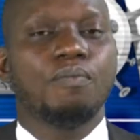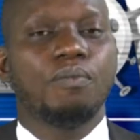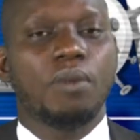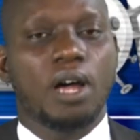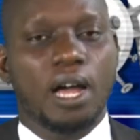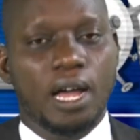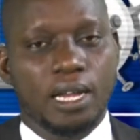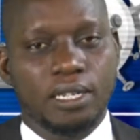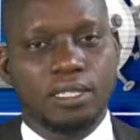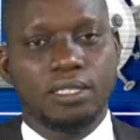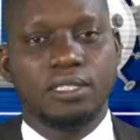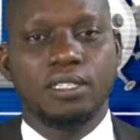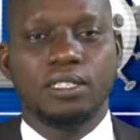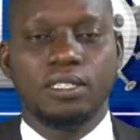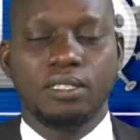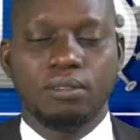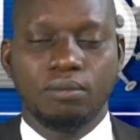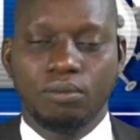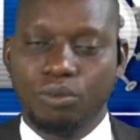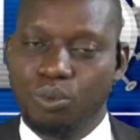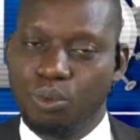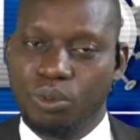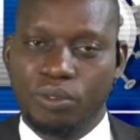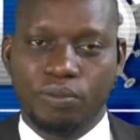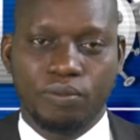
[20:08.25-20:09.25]
and
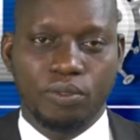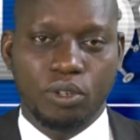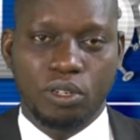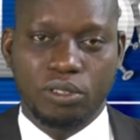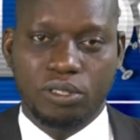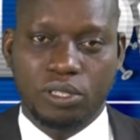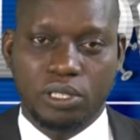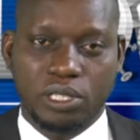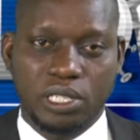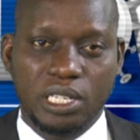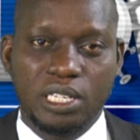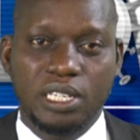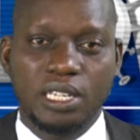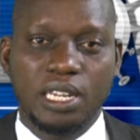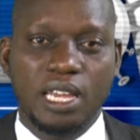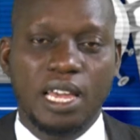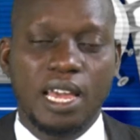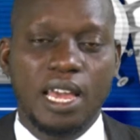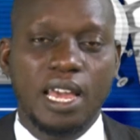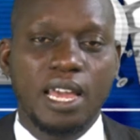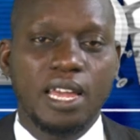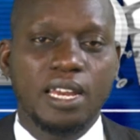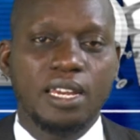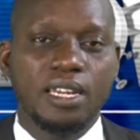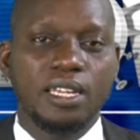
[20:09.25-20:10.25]
we've not seen
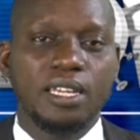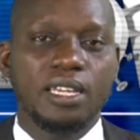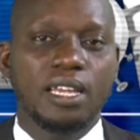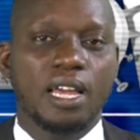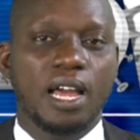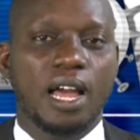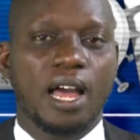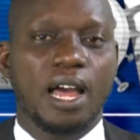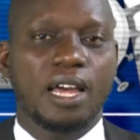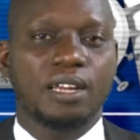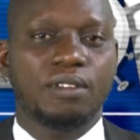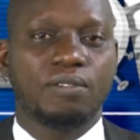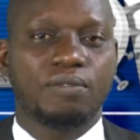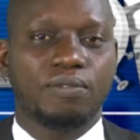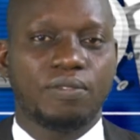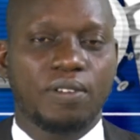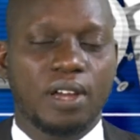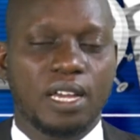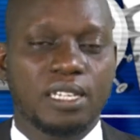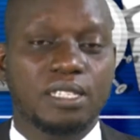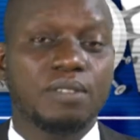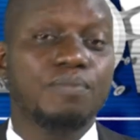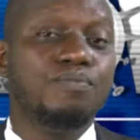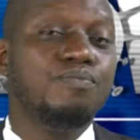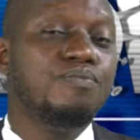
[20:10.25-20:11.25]
any
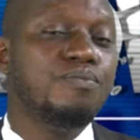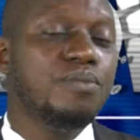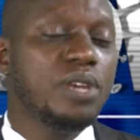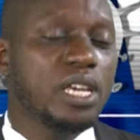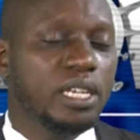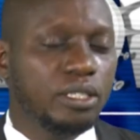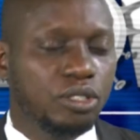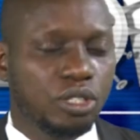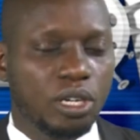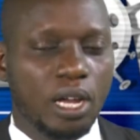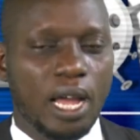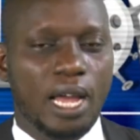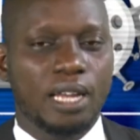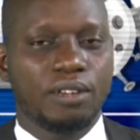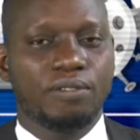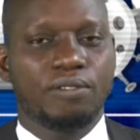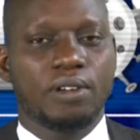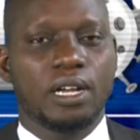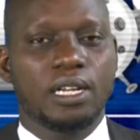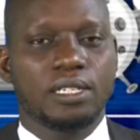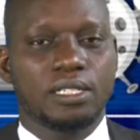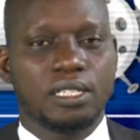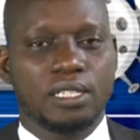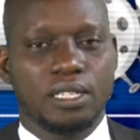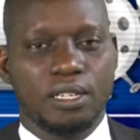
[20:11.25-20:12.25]
major
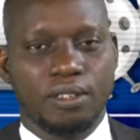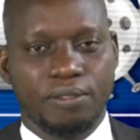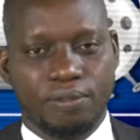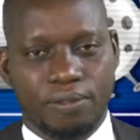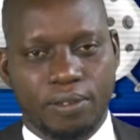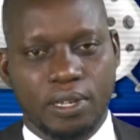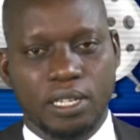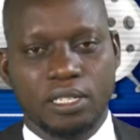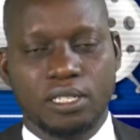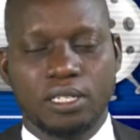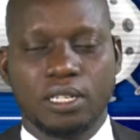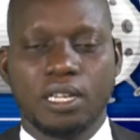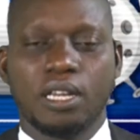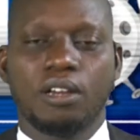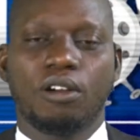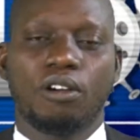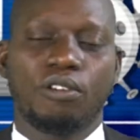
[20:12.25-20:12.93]
adverse effects here.